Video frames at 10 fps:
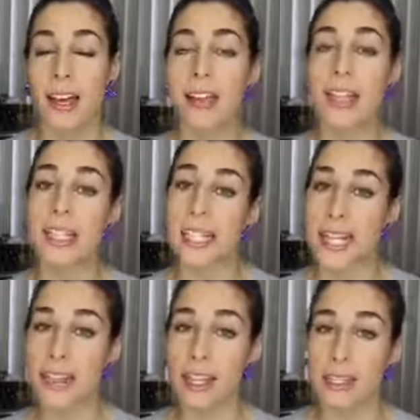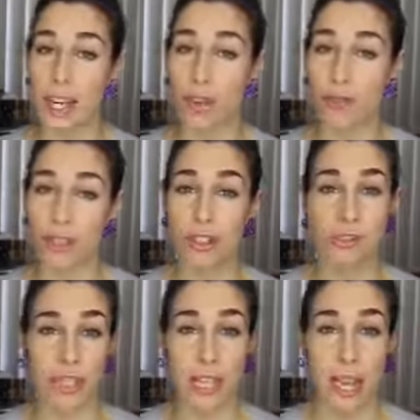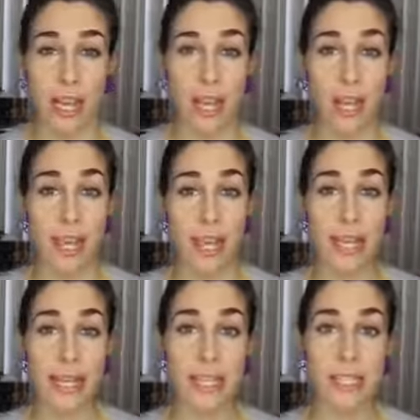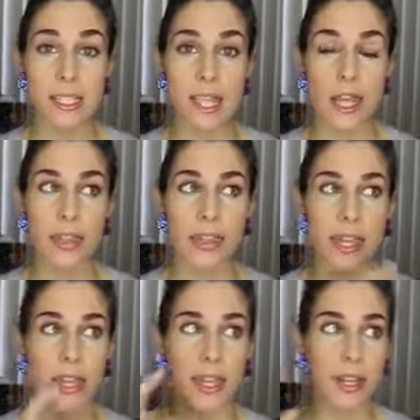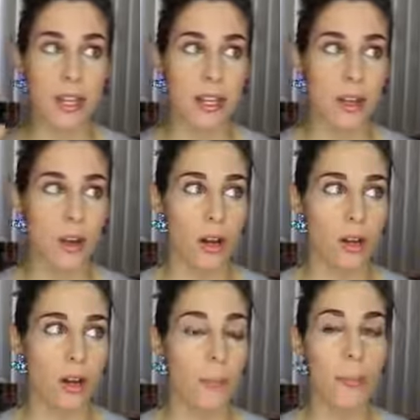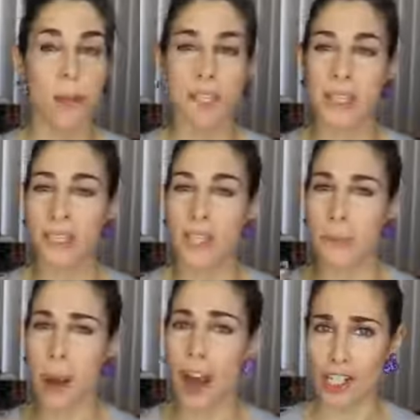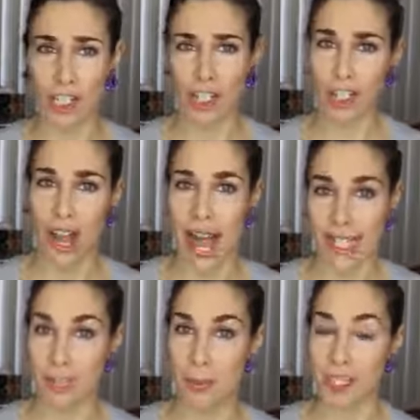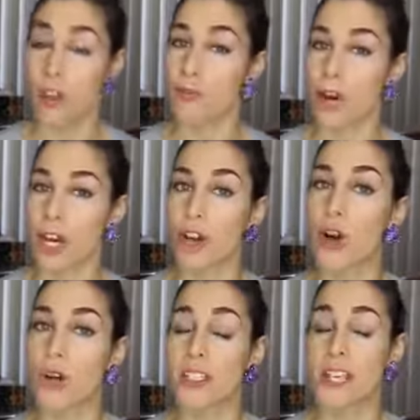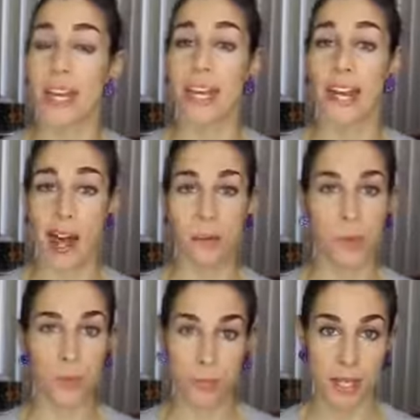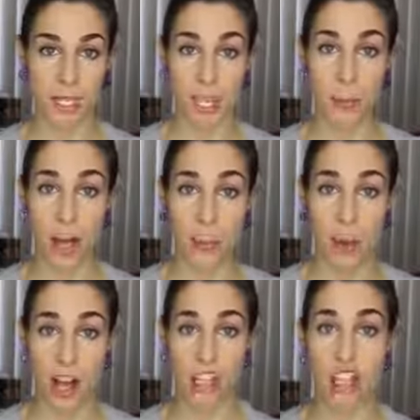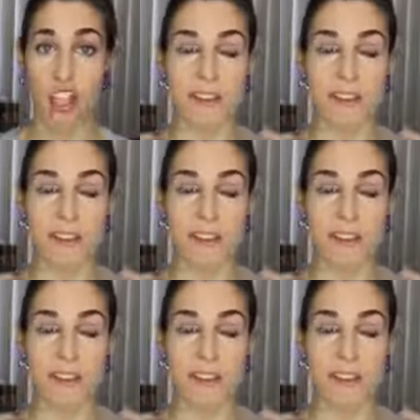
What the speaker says: Then the second thing that I really like is the posture aspect of wearing a corset. It helps me maintain a better posture.